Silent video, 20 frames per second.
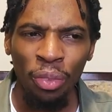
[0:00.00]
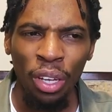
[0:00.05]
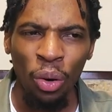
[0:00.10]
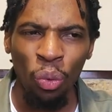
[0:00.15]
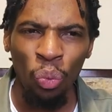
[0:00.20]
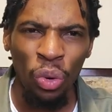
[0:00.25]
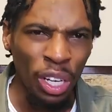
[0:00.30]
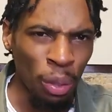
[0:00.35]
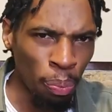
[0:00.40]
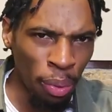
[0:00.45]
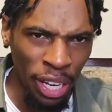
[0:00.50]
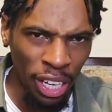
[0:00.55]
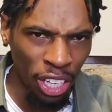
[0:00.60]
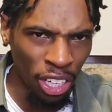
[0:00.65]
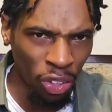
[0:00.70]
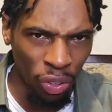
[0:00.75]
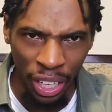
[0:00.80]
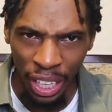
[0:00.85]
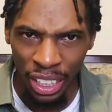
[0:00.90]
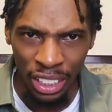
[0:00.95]
a really
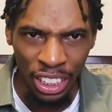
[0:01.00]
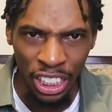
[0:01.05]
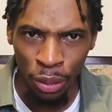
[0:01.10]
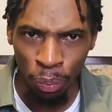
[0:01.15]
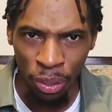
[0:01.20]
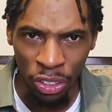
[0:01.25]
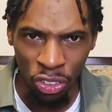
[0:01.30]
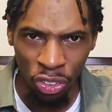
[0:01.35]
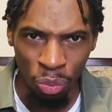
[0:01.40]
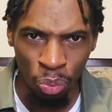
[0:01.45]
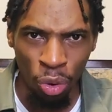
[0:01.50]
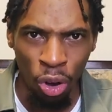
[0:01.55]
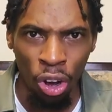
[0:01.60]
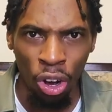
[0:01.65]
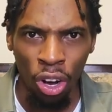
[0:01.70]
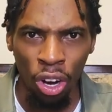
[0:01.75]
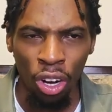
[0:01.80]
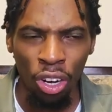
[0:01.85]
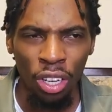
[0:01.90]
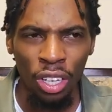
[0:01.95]
big, crazy, expensive
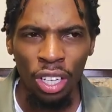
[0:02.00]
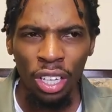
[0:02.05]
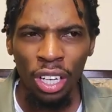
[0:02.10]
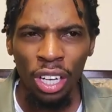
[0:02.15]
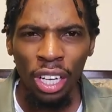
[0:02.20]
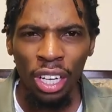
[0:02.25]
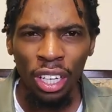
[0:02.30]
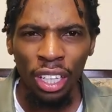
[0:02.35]
mall,